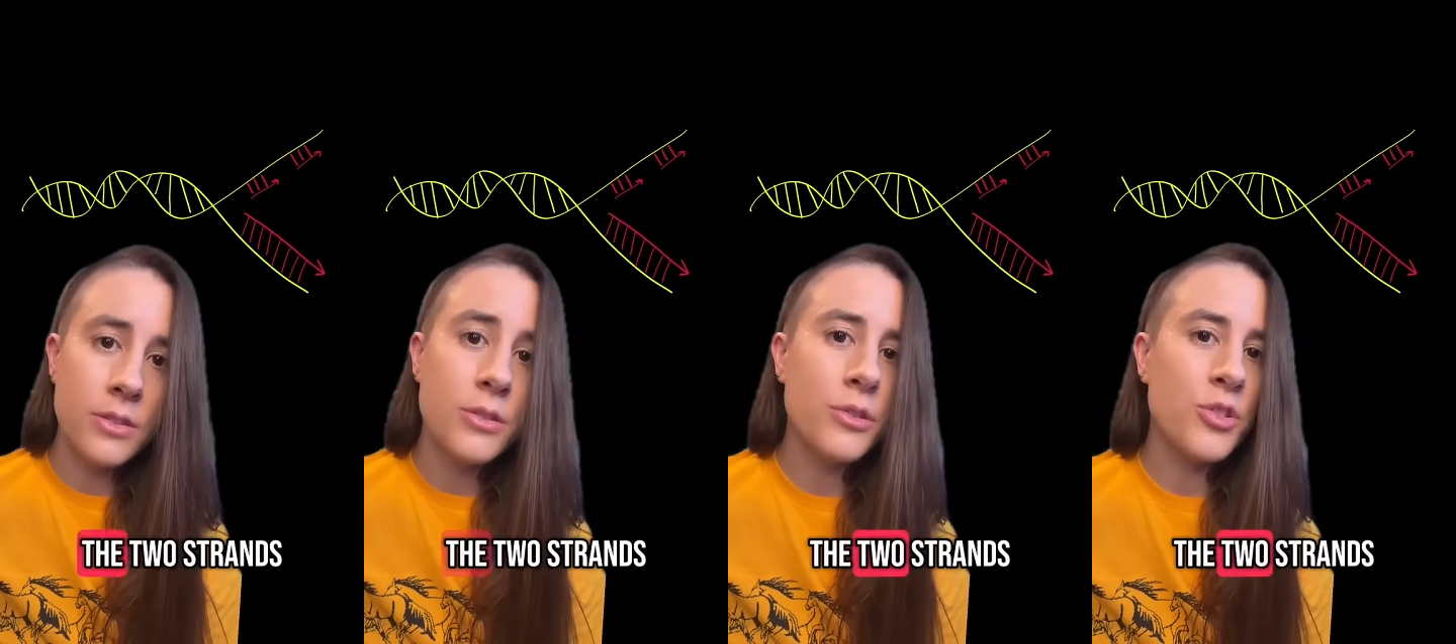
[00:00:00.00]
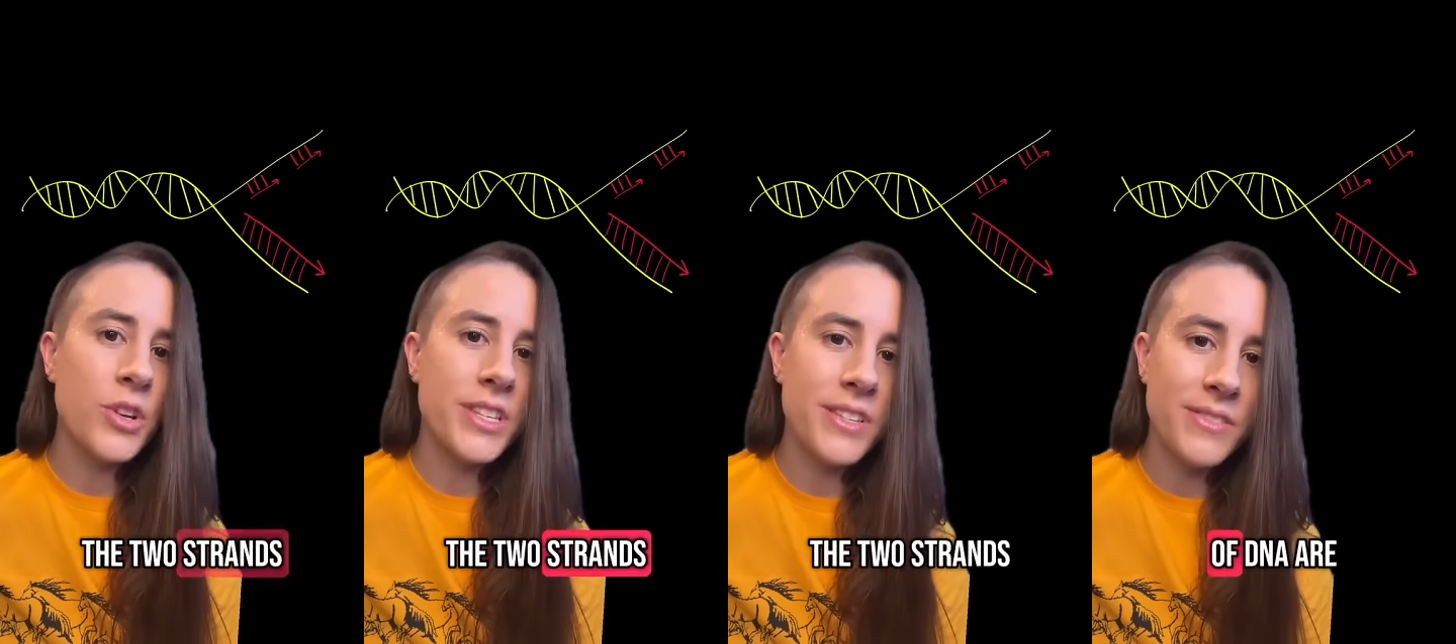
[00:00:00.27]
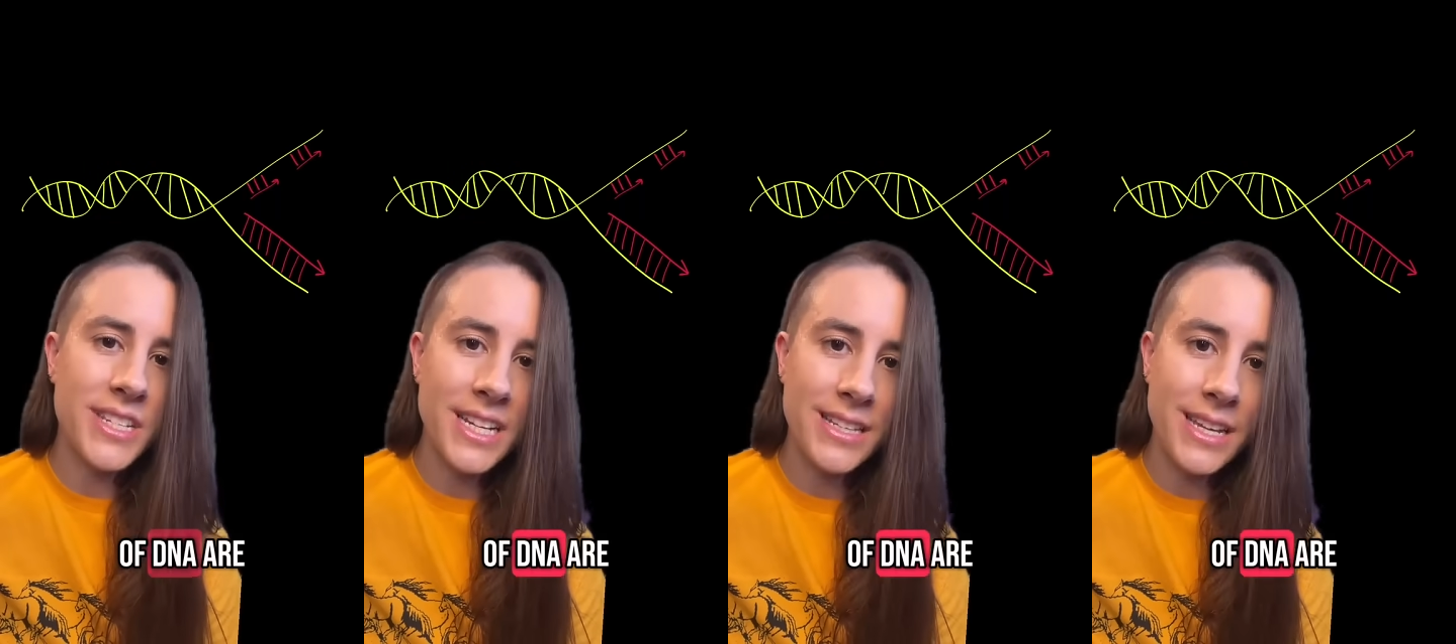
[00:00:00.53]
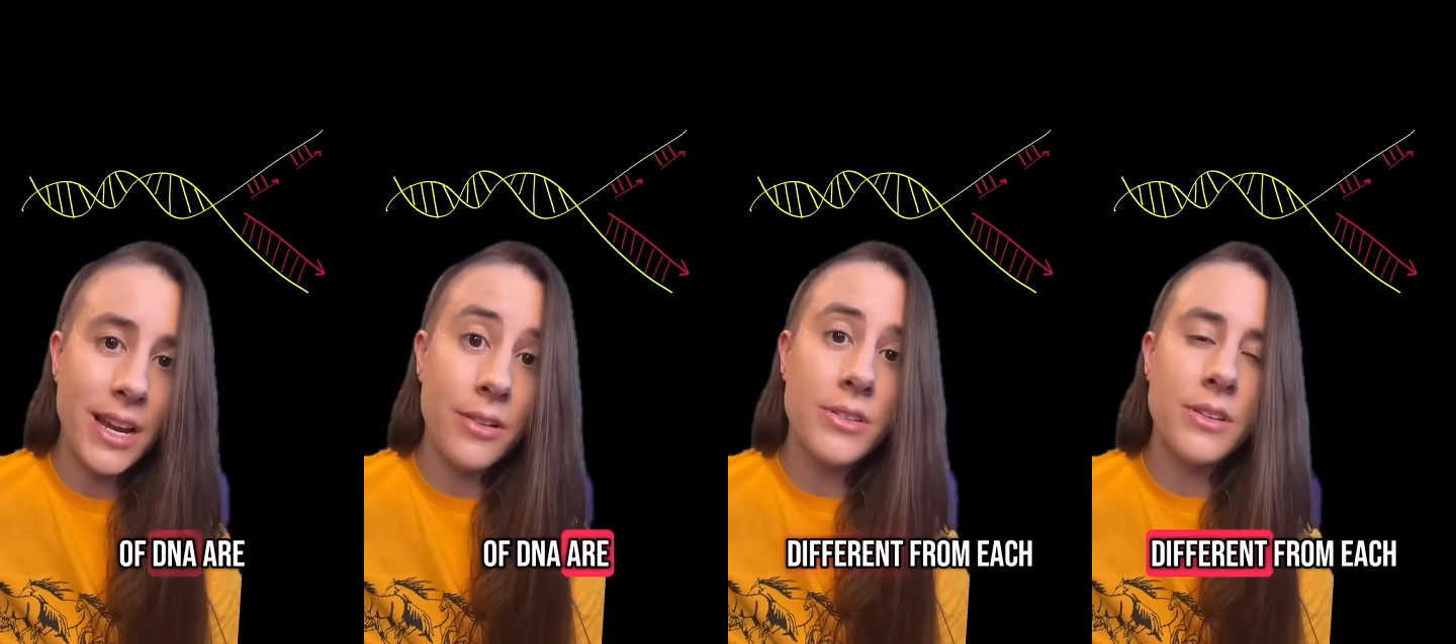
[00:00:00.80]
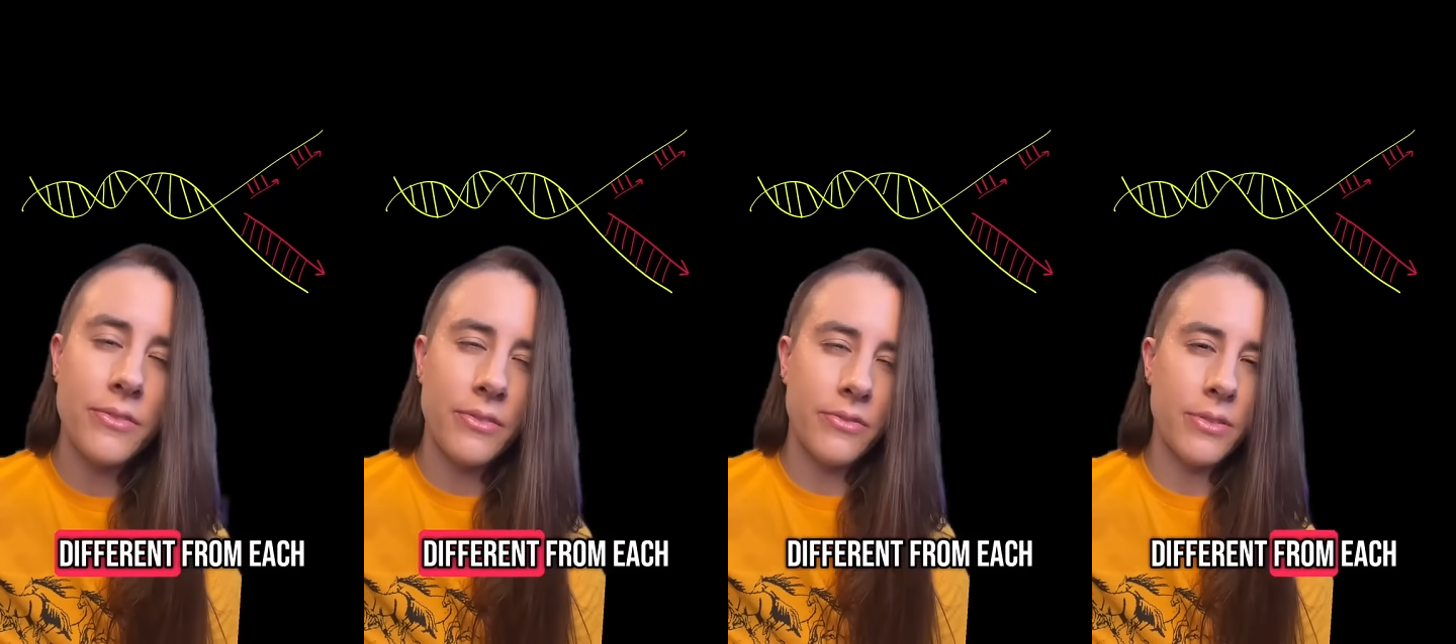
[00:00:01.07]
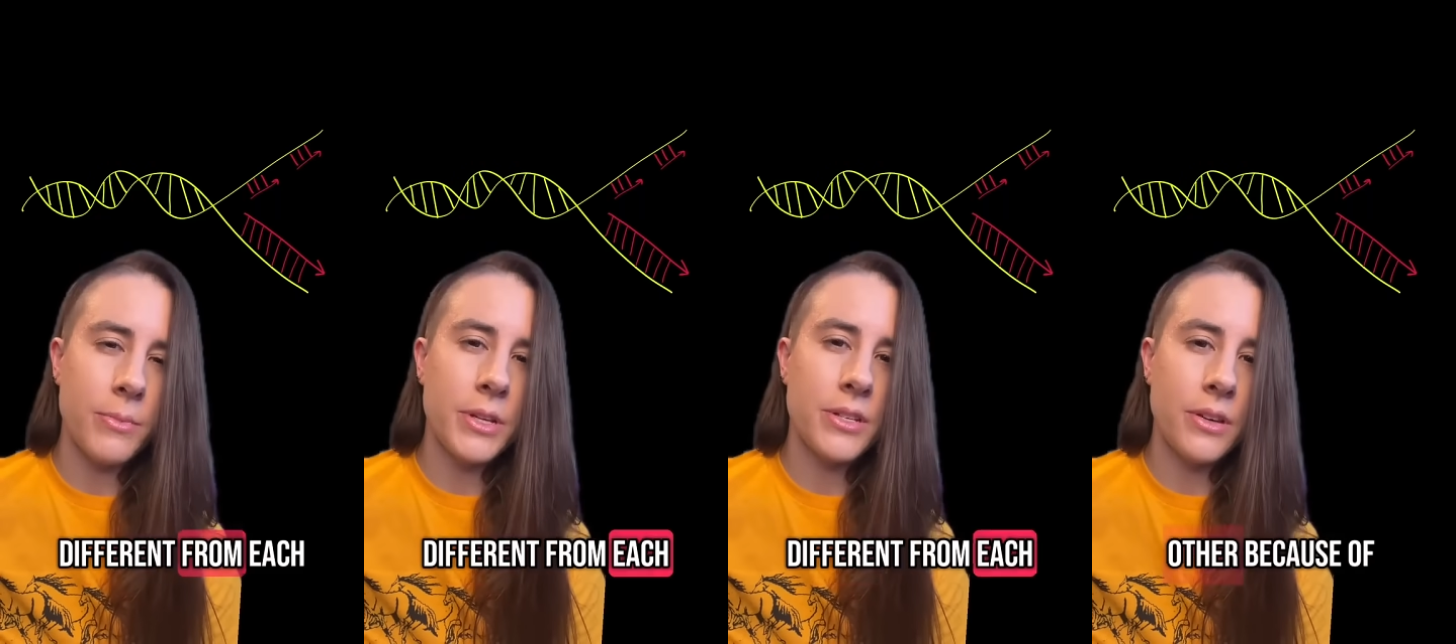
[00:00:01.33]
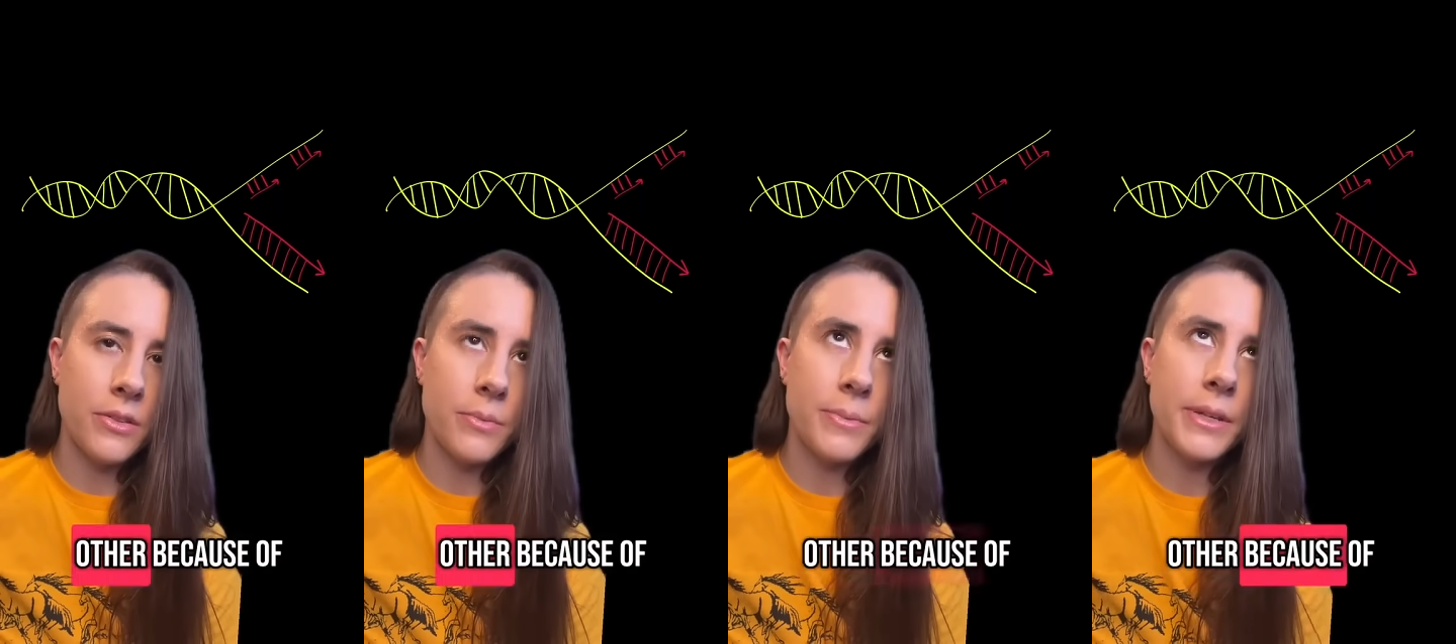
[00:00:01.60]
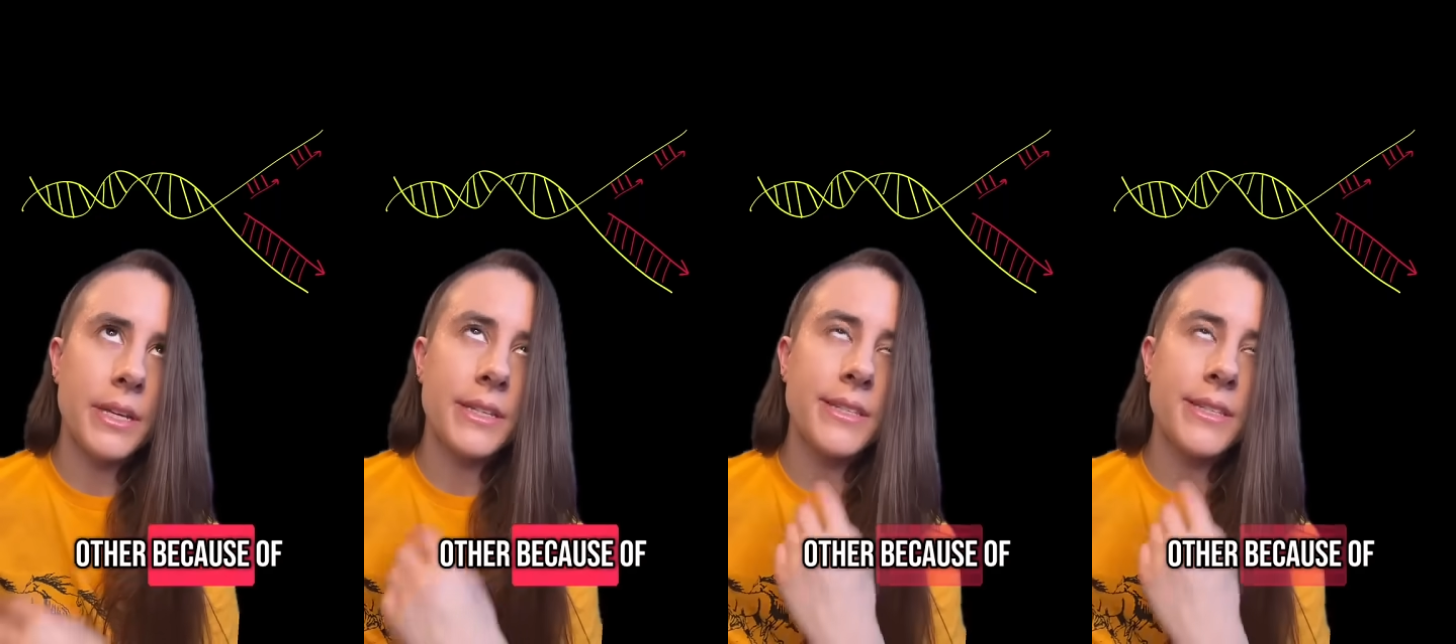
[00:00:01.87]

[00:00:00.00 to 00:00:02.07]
strands of DNA are different from each other because of